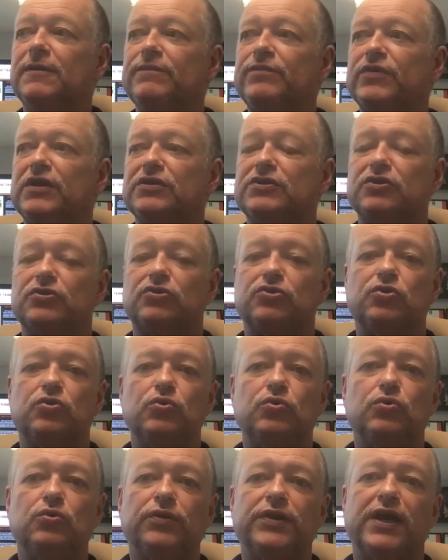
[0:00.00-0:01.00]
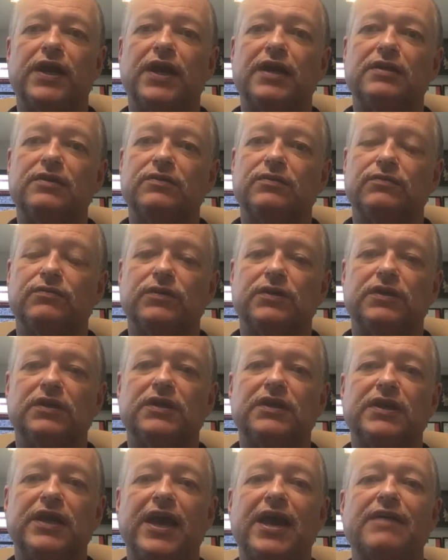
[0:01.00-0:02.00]
it's a tool that
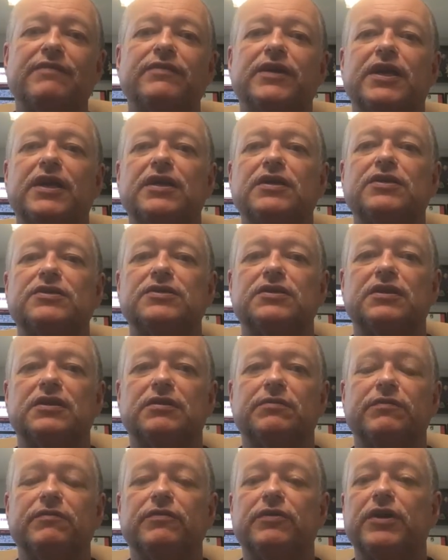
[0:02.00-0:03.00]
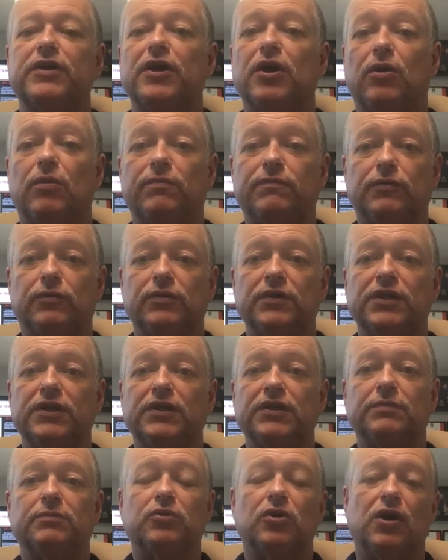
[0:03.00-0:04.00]
really advocates and can be very helpful in
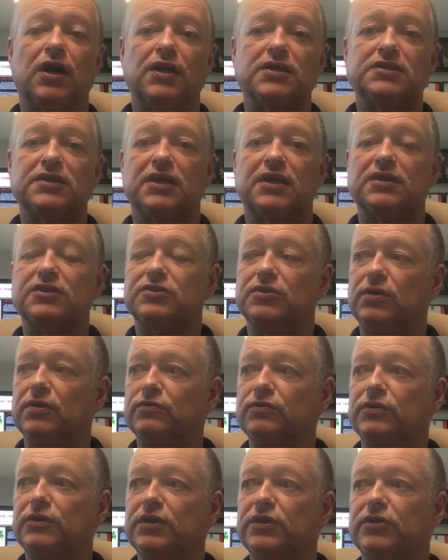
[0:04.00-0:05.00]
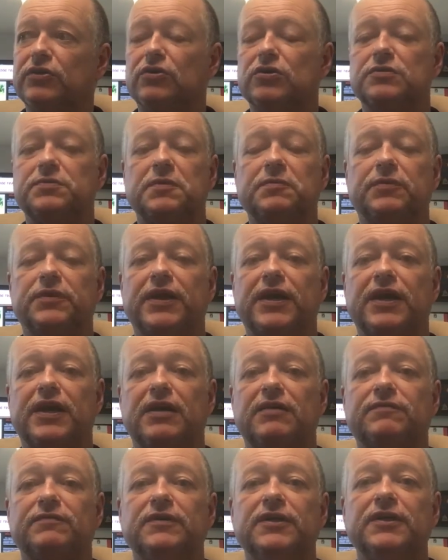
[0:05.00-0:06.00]
the process. So I'd really encourage people to
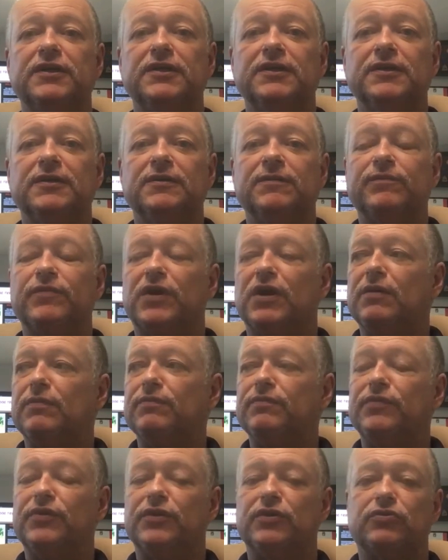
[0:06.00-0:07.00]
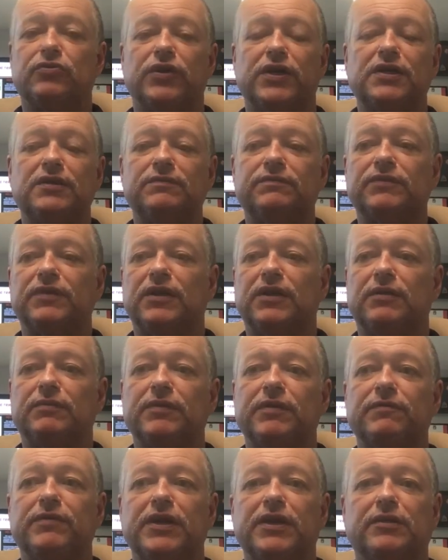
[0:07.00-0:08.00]
have the crate
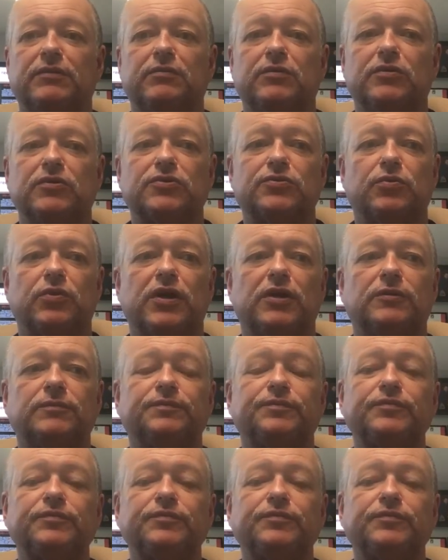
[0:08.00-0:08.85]
available as well.